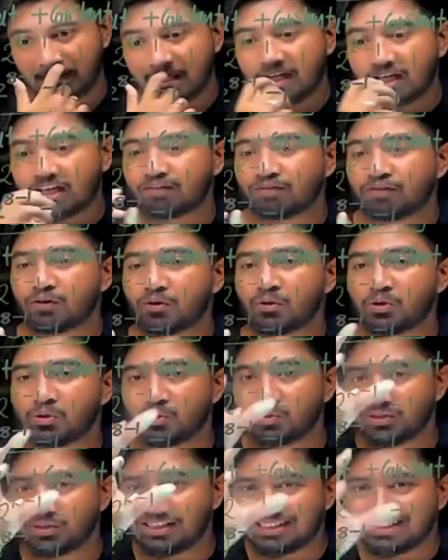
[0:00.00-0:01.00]
If you
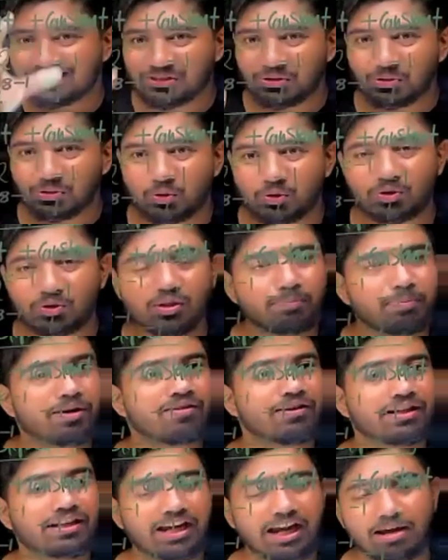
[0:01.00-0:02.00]
do this 2 to the
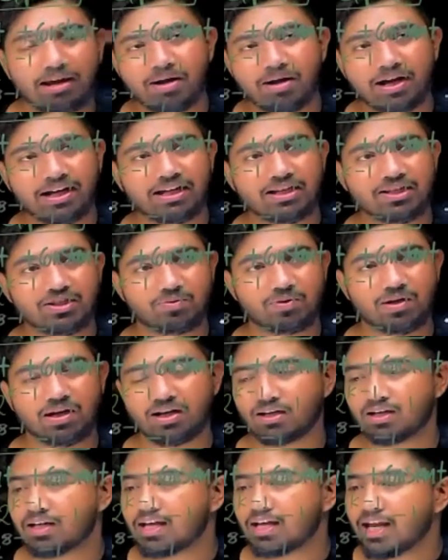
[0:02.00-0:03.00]
power k minus 1,